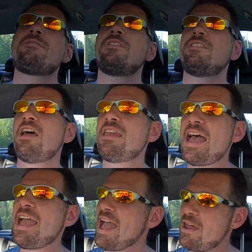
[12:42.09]
every
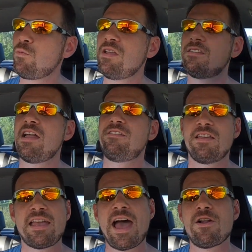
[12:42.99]
Sunday and Wednesday, so
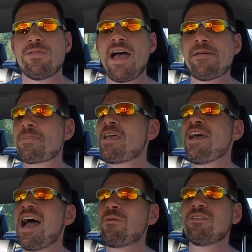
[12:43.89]
you can count on that.
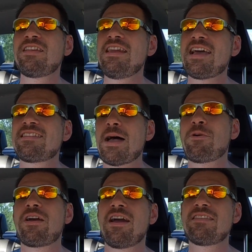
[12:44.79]
And we'll see you next
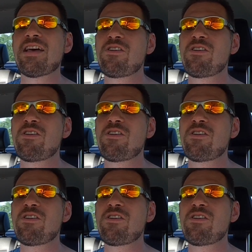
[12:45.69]
time on Gearhead